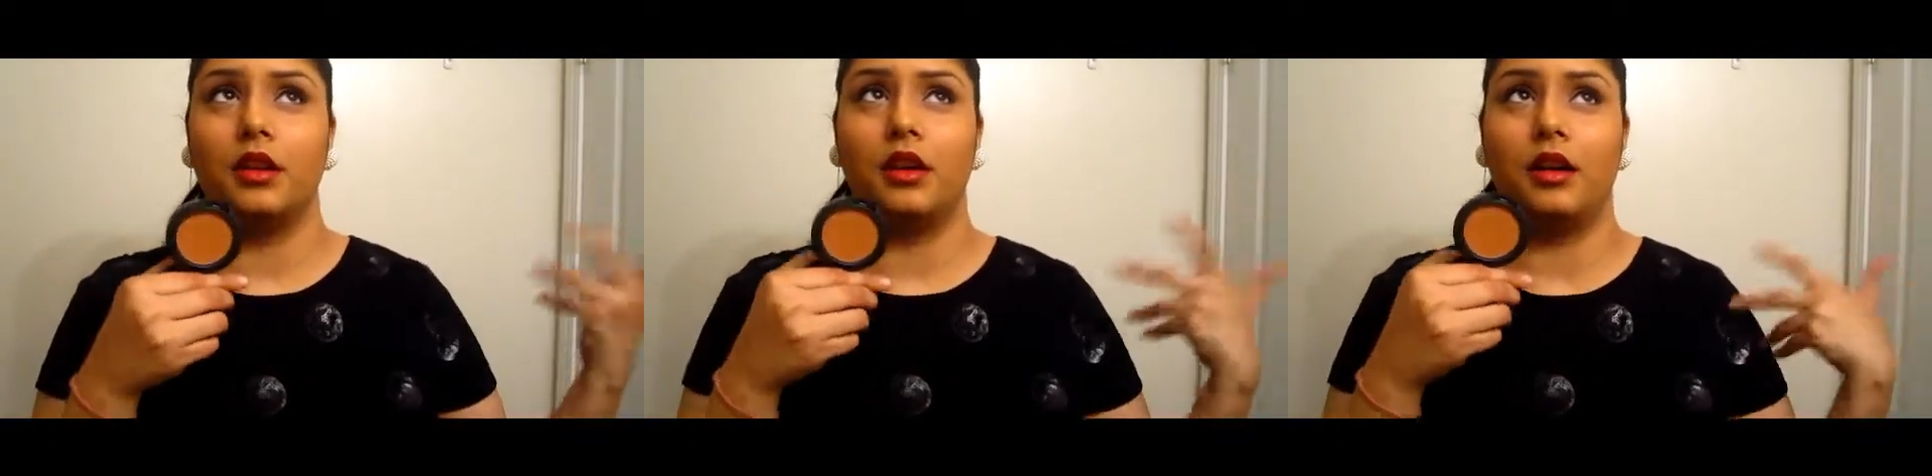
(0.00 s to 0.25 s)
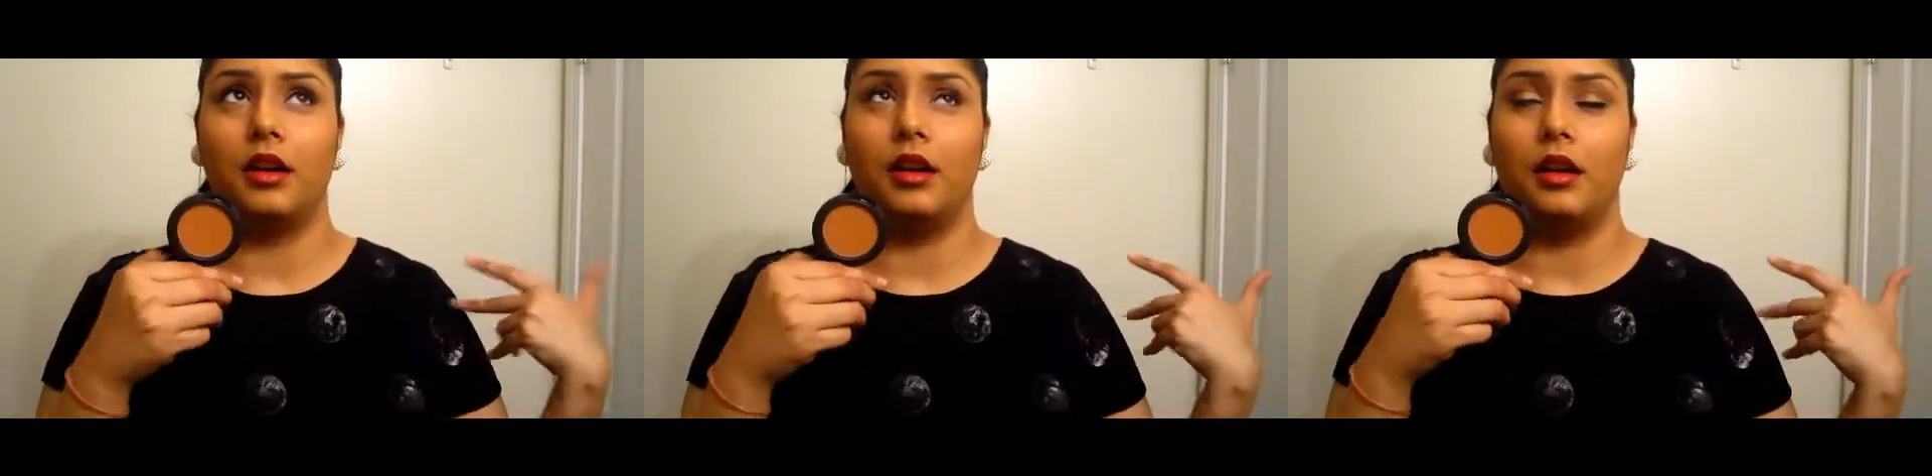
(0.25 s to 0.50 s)

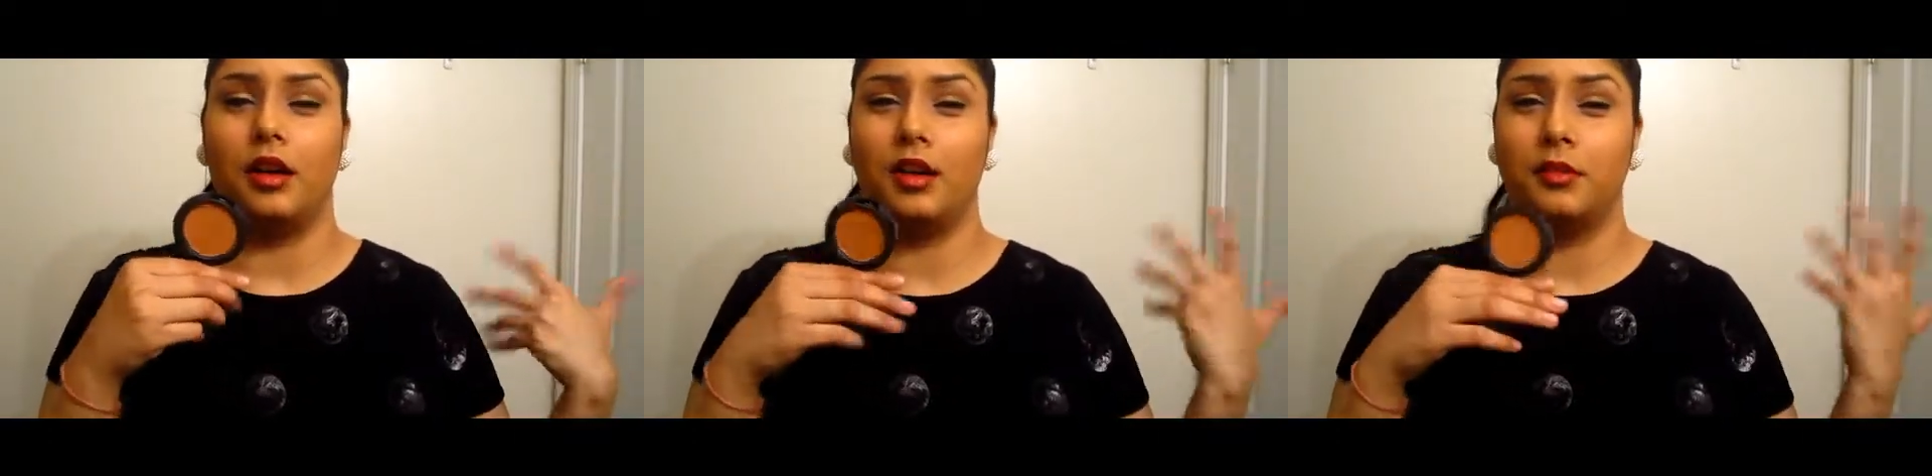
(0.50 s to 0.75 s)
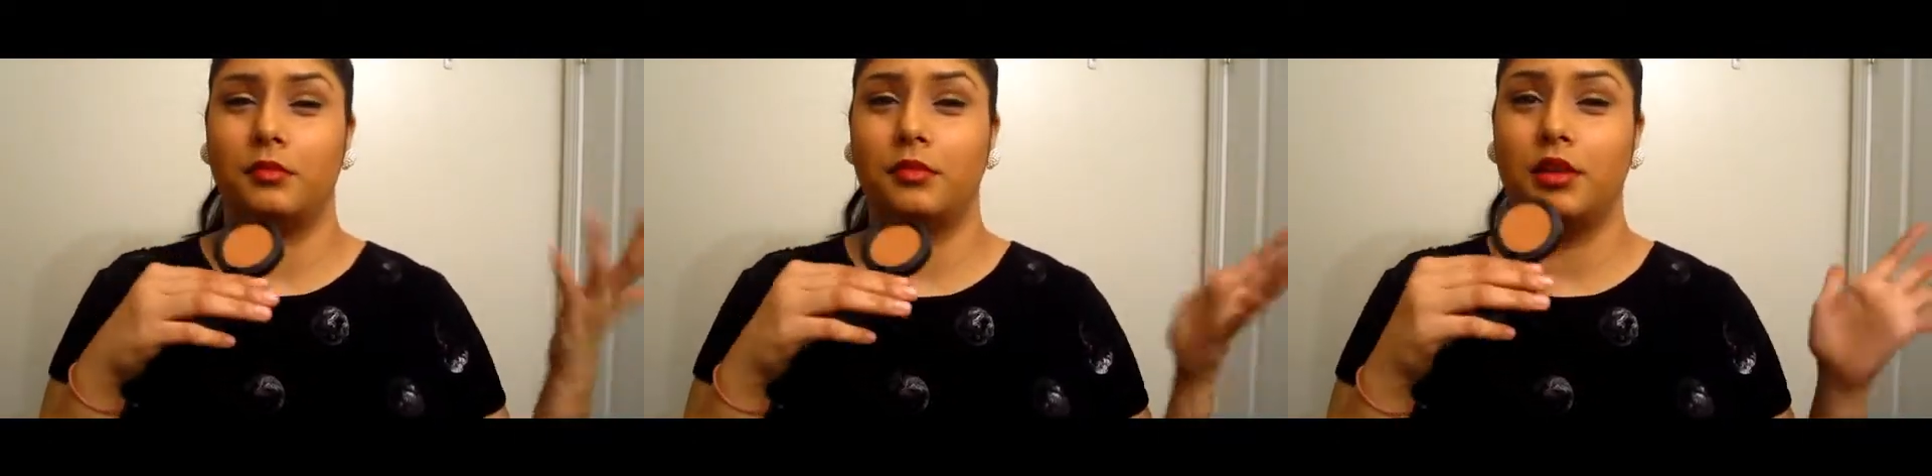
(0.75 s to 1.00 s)

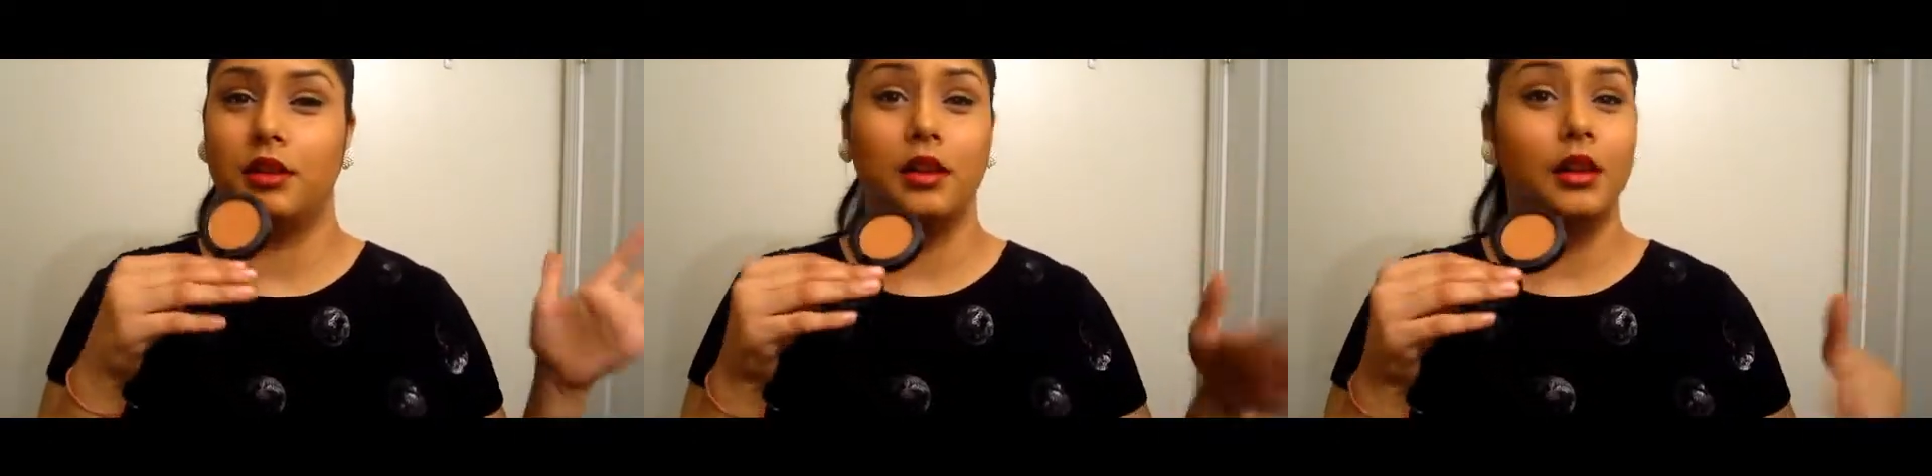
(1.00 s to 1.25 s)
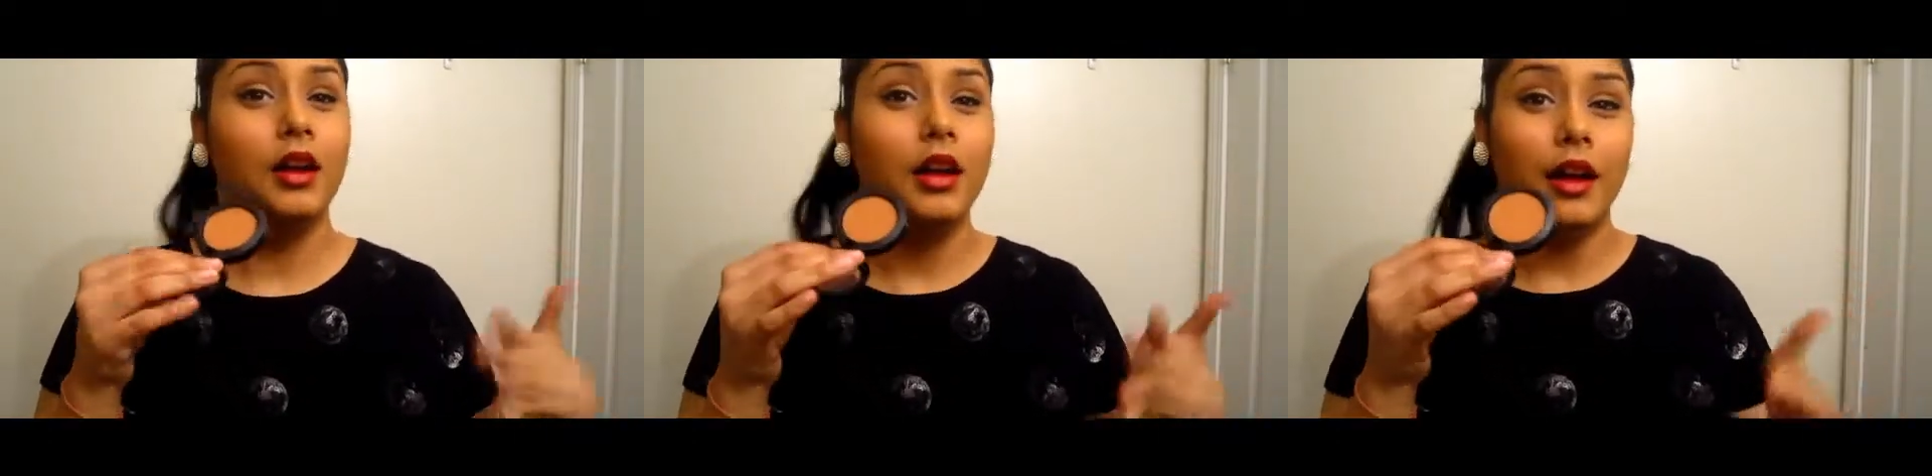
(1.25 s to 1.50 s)
and
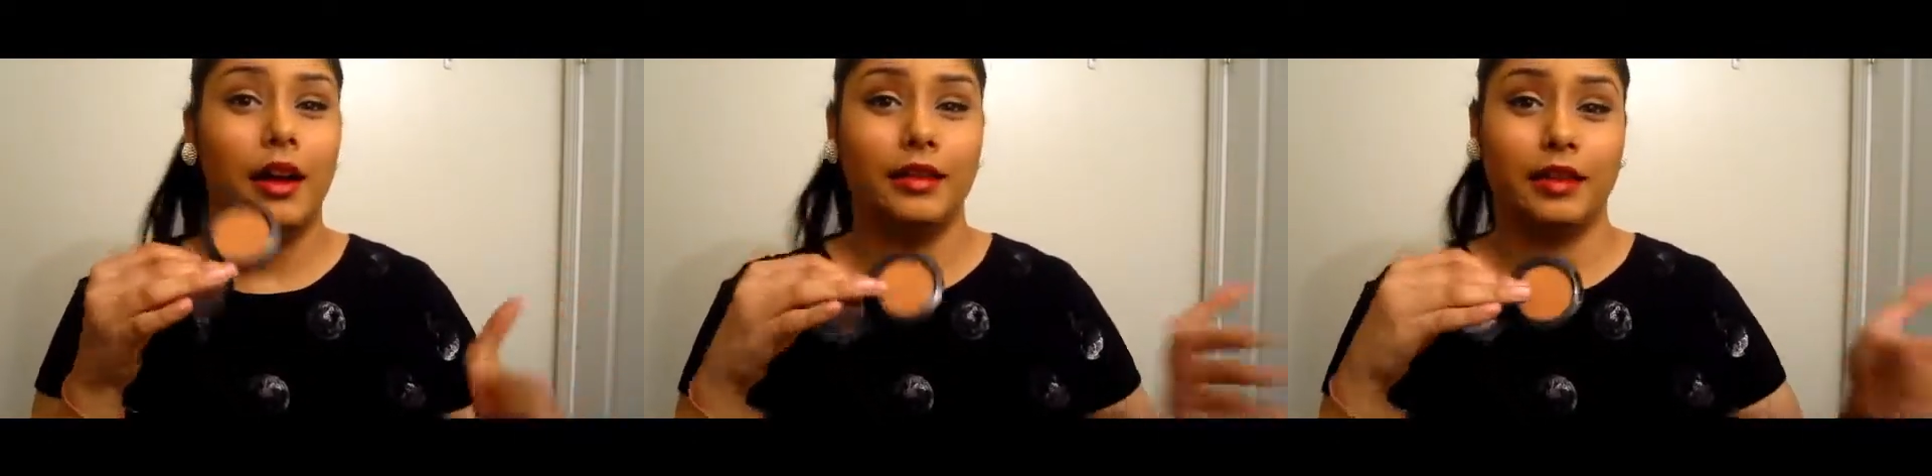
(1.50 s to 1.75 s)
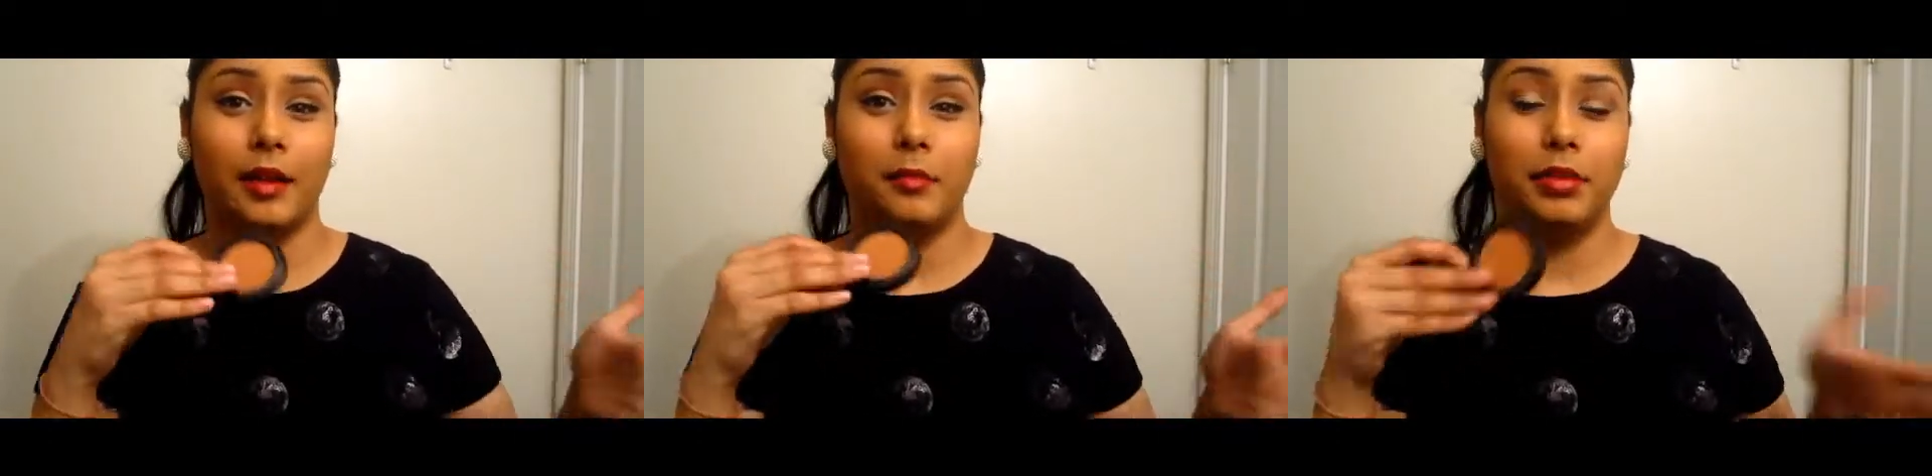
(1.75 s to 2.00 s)
like